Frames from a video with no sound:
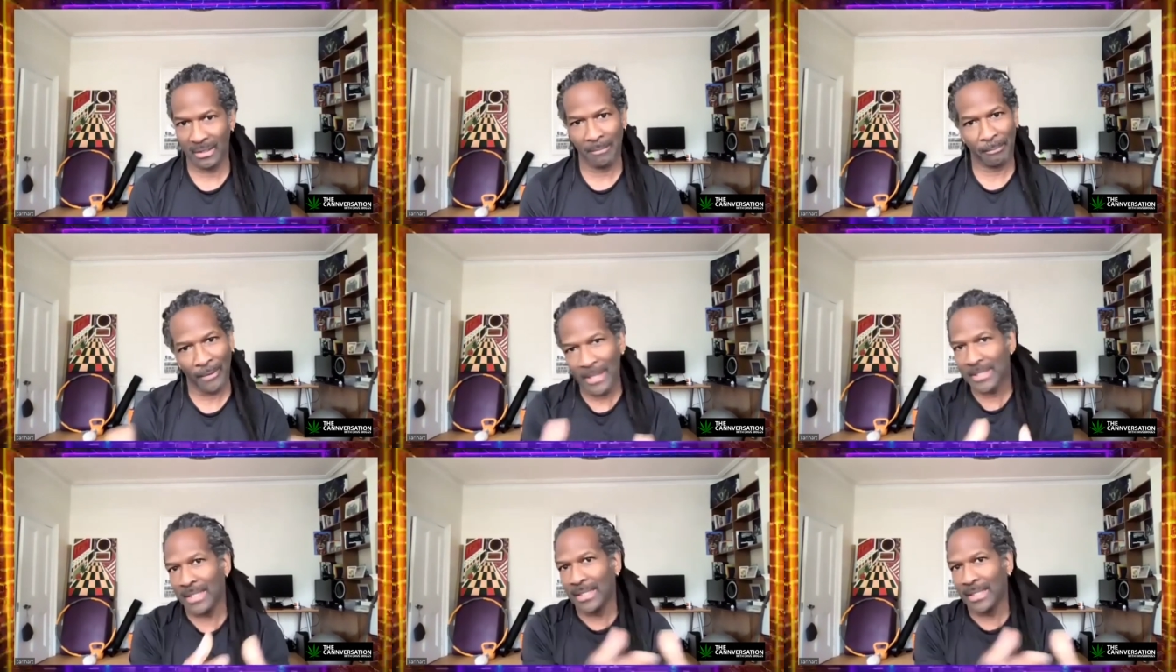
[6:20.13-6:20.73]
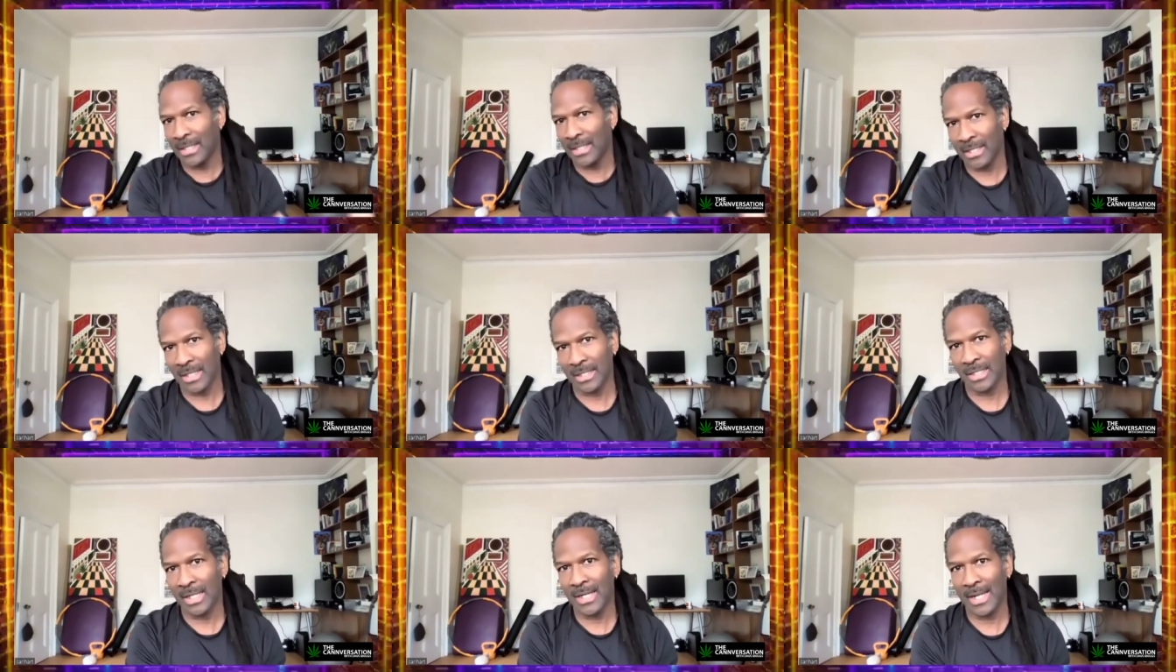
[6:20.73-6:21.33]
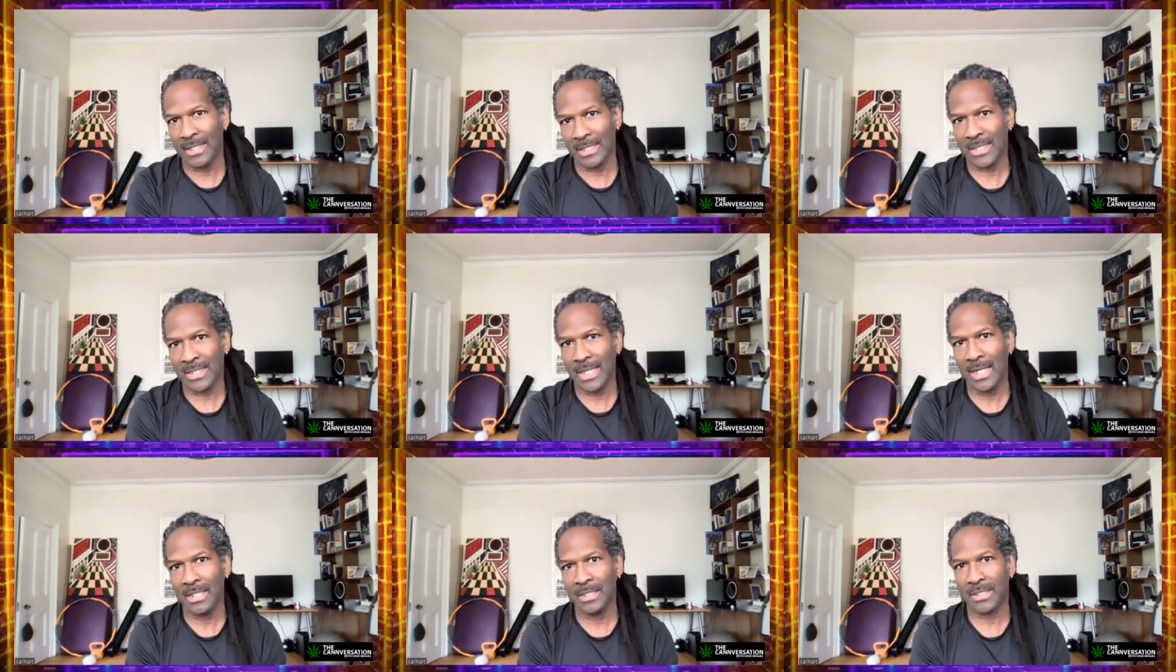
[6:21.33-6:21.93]
The president of the United
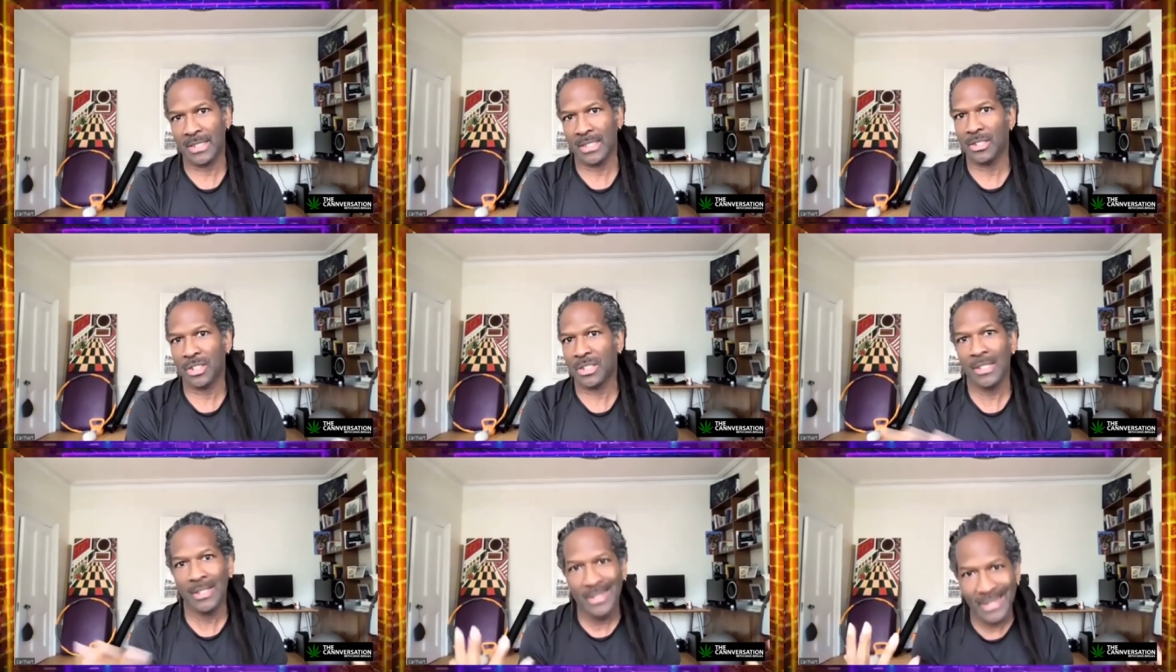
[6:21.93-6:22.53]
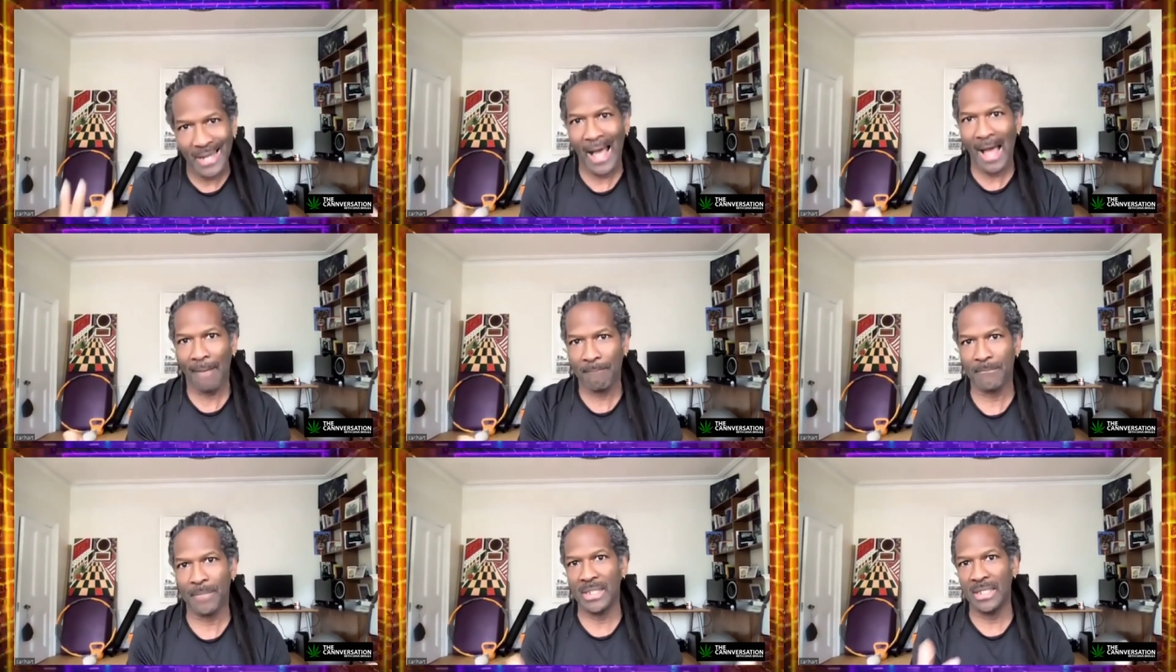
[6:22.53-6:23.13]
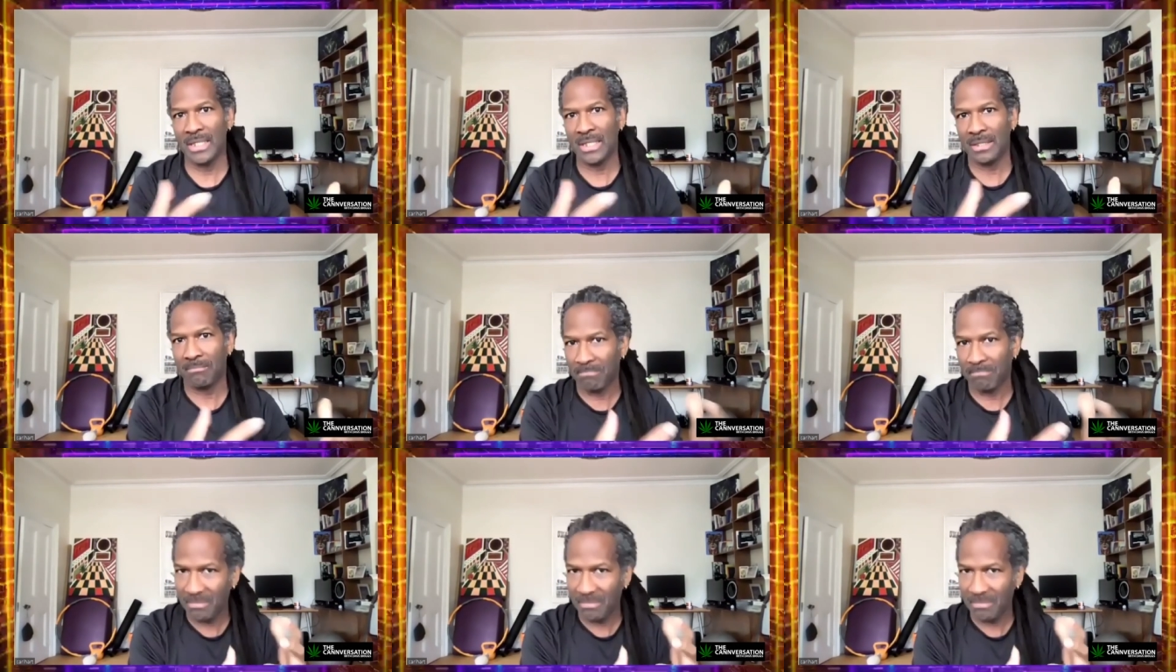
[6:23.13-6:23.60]
States should not be